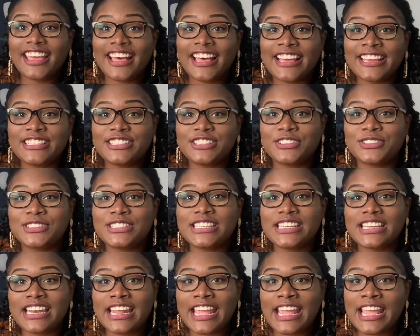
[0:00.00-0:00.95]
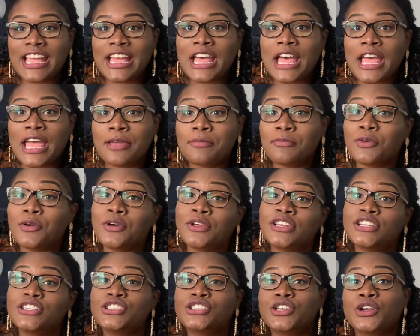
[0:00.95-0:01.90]
guys, so today I'm going
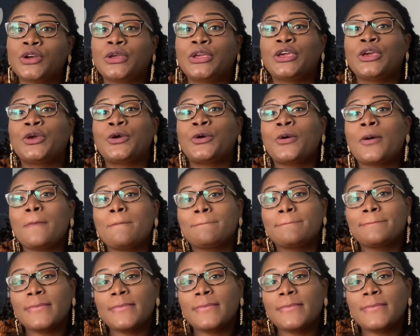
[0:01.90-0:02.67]
to show you